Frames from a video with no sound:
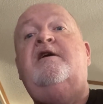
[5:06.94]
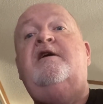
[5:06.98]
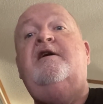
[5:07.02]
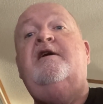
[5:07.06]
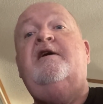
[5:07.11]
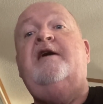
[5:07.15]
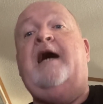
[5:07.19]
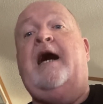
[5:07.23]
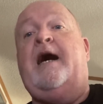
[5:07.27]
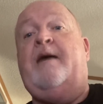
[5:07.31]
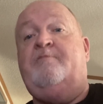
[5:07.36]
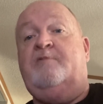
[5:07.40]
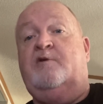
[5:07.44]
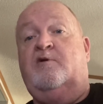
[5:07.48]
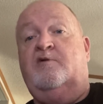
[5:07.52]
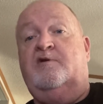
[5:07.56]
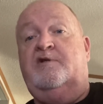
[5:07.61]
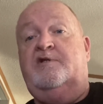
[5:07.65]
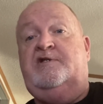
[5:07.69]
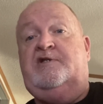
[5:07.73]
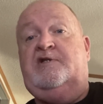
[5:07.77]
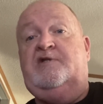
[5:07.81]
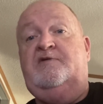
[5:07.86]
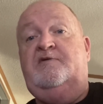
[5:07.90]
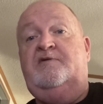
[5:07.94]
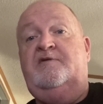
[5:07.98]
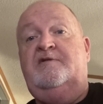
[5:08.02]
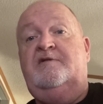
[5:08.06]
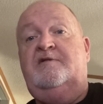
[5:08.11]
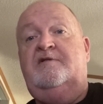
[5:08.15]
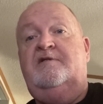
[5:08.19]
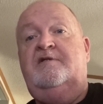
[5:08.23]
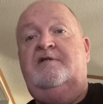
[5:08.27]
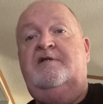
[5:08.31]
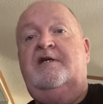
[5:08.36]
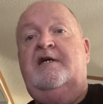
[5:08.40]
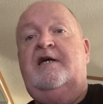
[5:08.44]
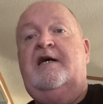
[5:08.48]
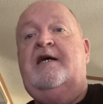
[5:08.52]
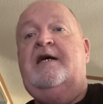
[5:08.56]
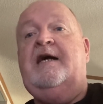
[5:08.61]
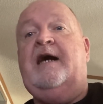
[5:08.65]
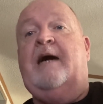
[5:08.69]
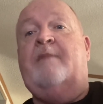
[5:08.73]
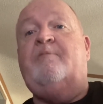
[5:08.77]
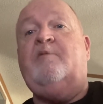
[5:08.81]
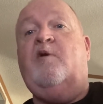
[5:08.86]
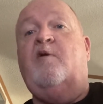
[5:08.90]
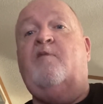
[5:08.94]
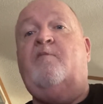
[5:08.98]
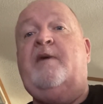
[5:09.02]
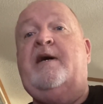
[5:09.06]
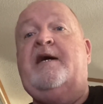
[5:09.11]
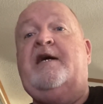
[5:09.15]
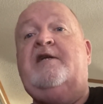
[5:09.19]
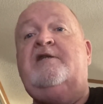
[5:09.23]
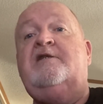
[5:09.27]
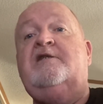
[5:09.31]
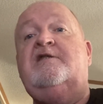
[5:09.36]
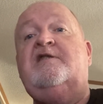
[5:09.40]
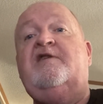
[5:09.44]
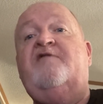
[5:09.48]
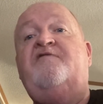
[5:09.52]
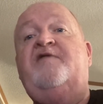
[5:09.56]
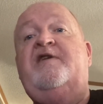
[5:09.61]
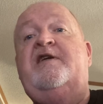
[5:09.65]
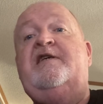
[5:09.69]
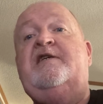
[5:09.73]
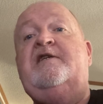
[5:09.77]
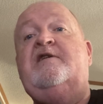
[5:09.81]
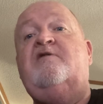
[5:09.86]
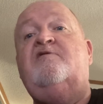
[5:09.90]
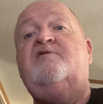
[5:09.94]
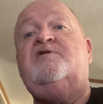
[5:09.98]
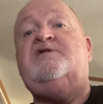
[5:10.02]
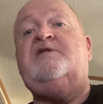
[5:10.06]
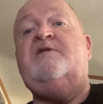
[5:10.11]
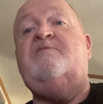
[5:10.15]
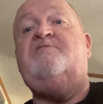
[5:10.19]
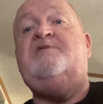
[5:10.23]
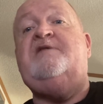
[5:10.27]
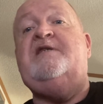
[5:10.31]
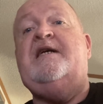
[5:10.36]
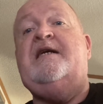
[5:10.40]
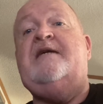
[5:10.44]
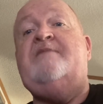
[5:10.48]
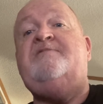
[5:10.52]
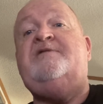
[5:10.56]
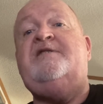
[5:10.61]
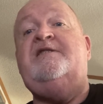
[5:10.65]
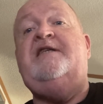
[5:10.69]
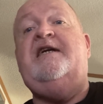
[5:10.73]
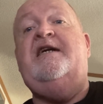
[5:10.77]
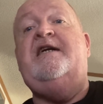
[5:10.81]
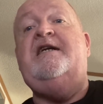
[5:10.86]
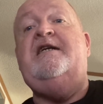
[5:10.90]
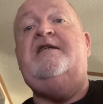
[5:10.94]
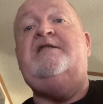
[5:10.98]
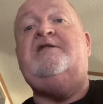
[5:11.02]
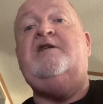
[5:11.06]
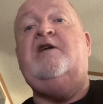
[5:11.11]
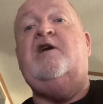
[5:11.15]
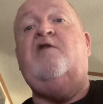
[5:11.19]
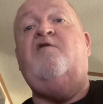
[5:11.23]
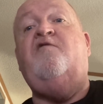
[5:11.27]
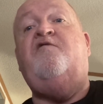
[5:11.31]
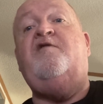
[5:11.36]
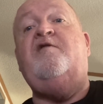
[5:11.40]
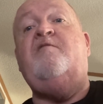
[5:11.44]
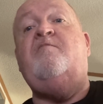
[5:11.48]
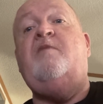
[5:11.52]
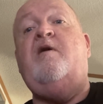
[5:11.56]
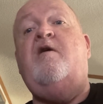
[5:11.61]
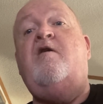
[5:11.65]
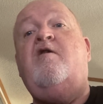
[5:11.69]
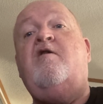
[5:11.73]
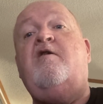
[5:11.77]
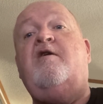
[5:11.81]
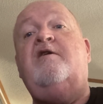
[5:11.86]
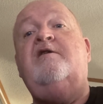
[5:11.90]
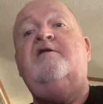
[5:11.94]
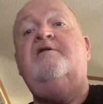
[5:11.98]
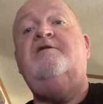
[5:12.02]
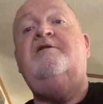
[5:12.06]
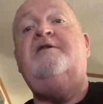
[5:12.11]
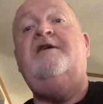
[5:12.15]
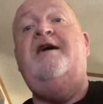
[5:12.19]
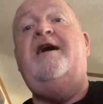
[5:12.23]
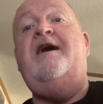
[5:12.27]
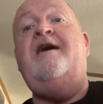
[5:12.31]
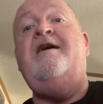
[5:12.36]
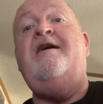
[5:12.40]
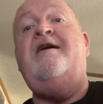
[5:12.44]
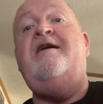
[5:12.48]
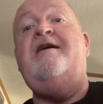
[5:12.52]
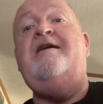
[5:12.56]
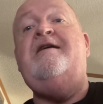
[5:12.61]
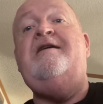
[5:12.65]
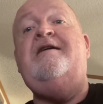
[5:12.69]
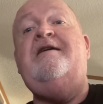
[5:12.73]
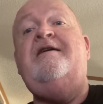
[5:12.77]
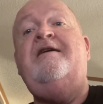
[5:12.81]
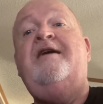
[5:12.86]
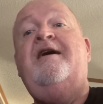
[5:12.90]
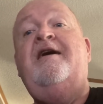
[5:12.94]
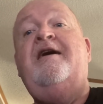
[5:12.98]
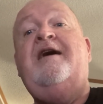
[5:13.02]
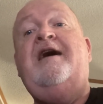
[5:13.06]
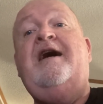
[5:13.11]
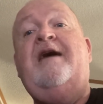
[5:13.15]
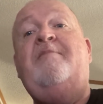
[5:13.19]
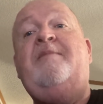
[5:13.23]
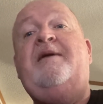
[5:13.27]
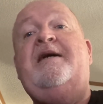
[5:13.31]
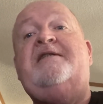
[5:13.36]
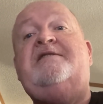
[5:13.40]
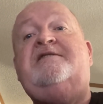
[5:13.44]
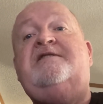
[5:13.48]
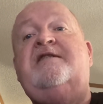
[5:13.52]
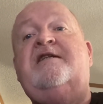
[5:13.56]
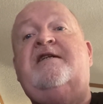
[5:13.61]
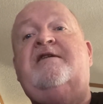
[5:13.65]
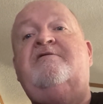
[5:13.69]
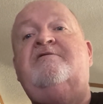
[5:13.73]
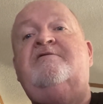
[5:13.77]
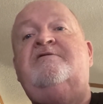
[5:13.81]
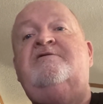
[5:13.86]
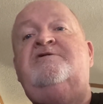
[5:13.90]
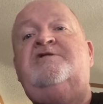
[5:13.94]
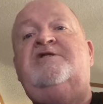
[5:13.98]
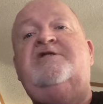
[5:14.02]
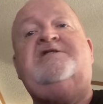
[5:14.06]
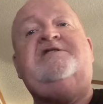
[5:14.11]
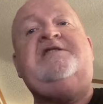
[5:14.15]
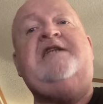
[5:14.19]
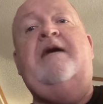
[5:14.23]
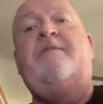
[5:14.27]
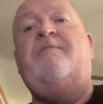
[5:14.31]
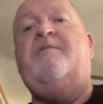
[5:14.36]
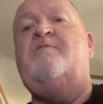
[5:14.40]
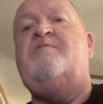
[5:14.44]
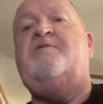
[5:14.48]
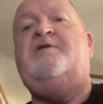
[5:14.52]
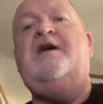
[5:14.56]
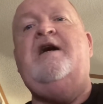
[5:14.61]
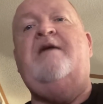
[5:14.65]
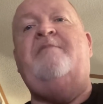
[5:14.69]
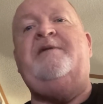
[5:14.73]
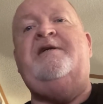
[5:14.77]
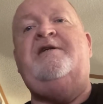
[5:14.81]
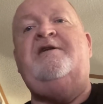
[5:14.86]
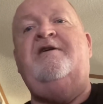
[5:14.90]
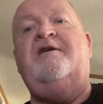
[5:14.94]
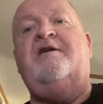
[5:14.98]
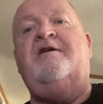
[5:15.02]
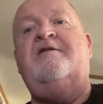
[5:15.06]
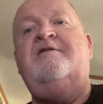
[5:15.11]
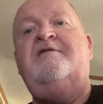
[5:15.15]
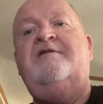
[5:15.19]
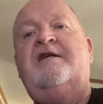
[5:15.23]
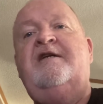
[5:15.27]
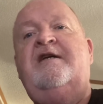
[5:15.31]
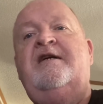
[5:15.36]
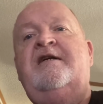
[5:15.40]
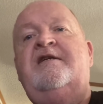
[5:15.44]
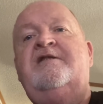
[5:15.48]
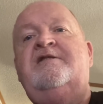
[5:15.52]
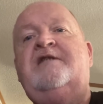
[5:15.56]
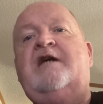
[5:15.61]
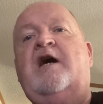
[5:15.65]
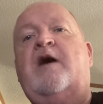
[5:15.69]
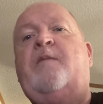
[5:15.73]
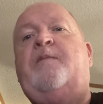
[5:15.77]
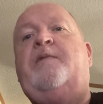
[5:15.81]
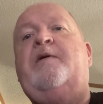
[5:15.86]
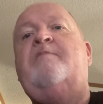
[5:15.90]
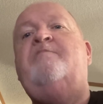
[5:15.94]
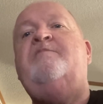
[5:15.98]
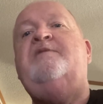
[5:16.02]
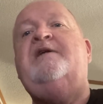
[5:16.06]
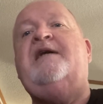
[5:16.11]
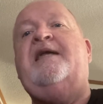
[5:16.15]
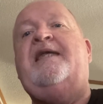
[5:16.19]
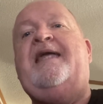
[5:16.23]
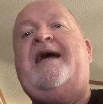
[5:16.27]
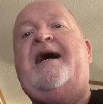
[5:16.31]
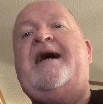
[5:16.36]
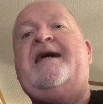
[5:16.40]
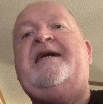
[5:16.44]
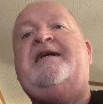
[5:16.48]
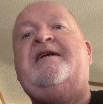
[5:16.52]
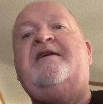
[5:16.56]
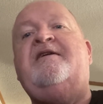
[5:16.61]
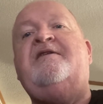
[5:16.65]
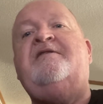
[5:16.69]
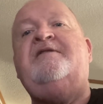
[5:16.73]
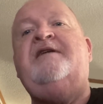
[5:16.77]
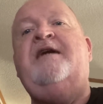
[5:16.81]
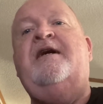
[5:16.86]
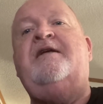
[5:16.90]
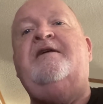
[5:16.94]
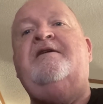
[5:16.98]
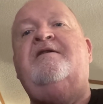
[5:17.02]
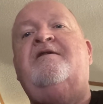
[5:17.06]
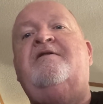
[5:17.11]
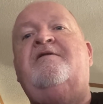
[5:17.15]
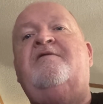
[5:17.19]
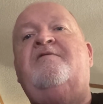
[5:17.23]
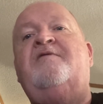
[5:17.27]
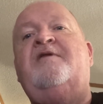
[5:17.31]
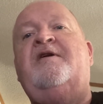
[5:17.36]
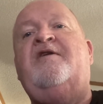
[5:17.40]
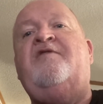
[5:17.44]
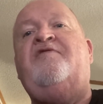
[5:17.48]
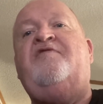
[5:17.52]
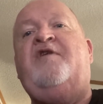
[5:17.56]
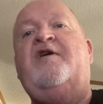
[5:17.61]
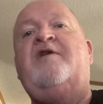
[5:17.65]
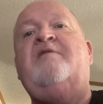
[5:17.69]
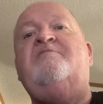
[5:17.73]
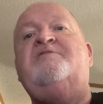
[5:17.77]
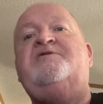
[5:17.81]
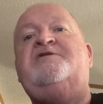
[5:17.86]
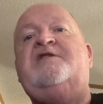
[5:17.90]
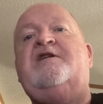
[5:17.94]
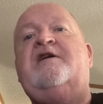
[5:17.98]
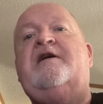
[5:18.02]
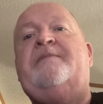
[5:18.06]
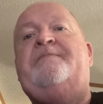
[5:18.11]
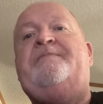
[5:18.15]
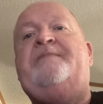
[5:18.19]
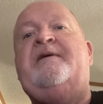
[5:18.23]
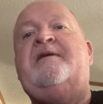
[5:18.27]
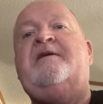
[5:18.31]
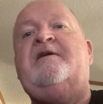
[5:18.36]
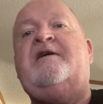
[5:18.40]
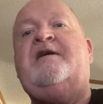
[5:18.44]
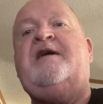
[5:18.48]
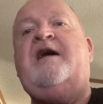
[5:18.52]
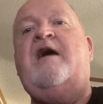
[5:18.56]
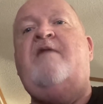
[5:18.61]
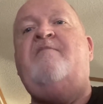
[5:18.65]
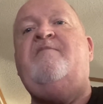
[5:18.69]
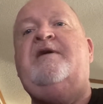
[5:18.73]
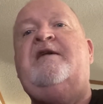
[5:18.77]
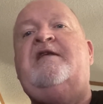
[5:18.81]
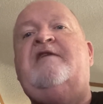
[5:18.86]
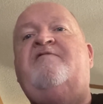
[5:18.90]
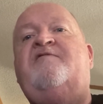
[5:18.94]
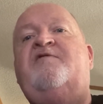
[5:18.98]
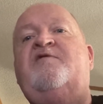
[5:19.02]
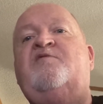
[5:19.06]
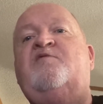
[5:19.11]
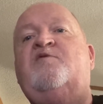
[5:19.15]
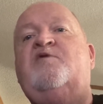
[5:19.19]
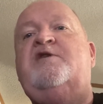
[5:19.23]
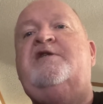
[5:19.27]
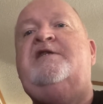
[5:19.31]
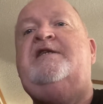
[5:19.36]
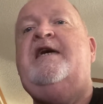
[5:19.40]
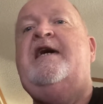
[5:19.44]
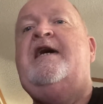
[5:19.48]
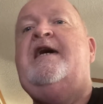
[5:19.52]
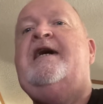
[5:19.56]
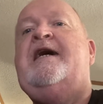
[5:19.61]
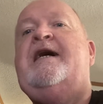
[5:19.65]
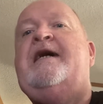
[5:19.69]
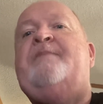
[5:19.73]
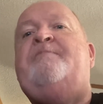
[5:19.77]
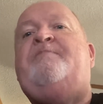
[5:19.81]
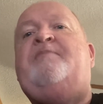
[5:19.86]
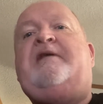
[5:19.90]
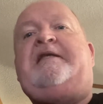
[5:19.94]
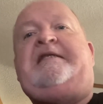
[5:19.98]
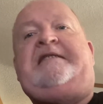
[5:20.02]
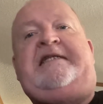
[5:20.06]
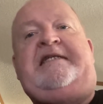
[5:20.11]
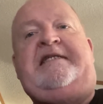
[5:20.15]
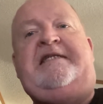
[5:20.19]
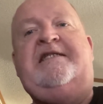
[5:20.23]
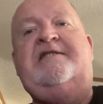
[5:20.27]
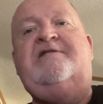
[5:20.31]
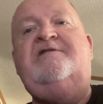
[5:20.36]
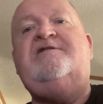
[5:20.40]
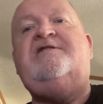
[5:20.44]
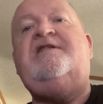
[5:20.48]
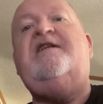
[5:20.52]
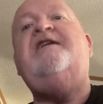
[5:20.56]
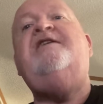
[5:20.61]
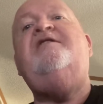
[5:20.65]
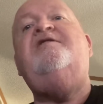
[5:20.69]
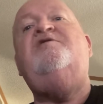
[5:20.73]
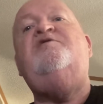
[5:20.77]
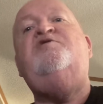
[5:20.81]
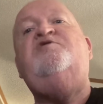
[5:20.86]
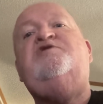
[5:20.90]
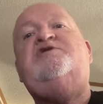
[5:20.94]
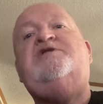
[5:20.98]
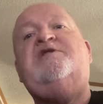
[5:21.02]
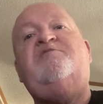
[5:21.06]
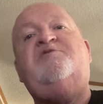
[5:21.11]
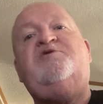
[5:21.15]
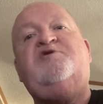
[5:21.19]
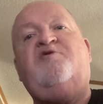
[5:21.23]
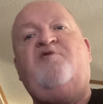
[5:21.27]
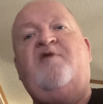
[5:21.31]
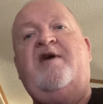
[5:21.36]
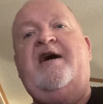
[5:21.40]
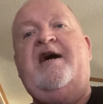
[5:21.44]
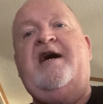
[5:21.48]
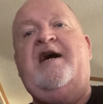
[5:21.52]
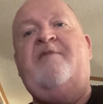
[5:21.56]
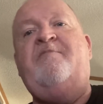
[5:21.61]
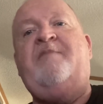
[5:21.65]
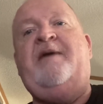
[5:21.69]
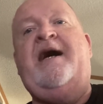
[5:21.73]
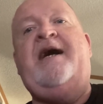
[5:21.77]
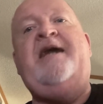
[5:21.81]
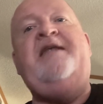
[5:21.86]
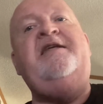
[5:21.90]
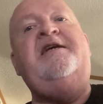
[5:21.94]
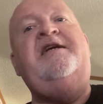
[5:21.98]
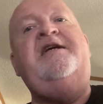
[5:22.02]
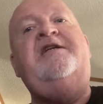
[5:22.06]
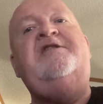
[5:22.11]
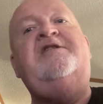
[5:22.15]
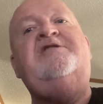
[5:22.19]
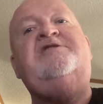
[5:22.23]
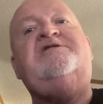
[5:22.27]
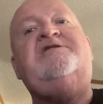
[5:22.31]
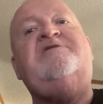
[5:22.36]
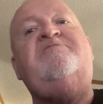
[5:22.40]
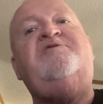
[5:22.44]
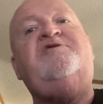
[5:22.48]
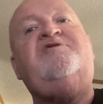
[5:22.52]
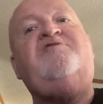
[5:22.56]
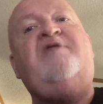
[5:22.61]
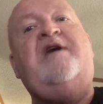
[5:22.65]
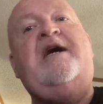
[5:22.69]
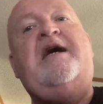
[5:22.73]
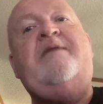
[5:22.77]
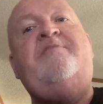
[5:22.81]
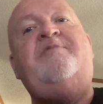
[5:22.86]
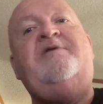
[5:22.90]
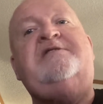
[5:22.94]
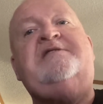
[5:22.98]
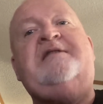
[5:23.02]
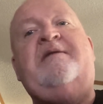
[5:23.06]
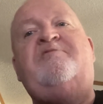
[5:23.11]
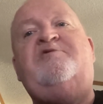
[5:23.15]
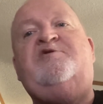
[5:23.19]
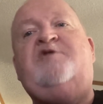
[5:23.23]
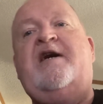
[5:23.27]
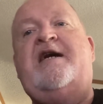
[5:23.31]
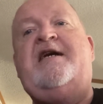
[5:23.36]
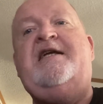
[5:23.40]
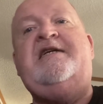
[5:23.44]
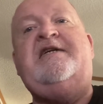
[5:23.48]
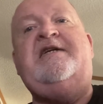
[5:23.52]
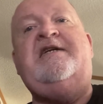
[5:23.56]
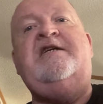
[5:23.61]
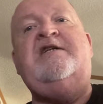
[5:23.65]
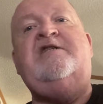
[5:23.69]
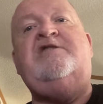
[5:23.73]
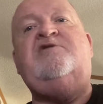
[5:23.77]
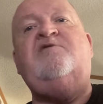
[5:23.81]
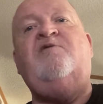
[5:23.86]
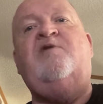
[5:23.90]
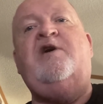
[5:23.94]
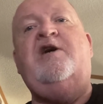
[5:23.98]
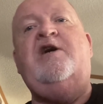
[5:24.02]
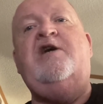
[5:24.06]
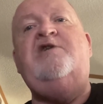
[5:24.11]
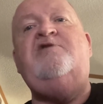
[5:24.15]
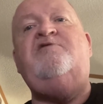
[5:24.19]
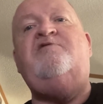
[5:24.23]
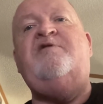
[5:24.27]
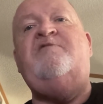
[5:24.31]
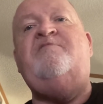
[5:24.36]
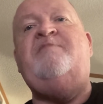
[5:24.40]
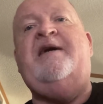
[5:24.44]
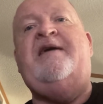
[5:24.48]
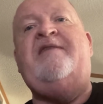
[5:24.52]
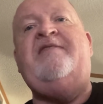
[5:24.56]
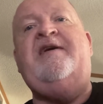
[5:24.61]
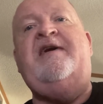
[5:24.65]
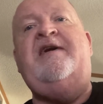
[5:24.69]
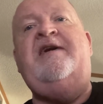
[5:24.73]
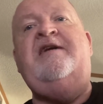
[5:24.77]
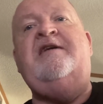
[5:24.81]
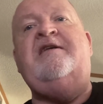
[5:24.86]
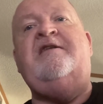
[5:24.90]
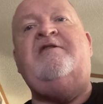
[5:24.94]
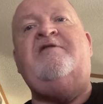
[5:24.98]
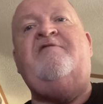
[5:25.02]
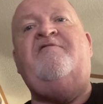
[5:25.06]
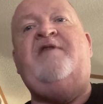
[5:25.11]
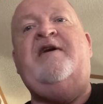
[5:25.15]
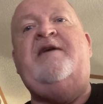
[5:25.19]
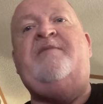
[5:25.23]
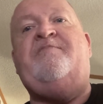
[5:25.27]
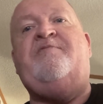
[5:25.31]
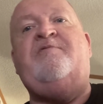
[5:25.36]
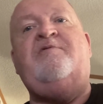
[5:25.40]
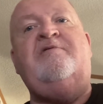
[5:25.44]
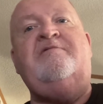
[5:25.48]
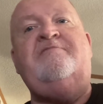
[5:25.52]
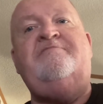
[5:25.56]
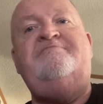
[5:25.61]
I'm going to. I'm going to make another video sometime today to go for tomorrow. How about that? Just keep them coming, huh? Y'all put me a like and a thumbs up and a comment if you would. And please subscribe. I need subscribers. I'm trying to get to 100 by the end of April.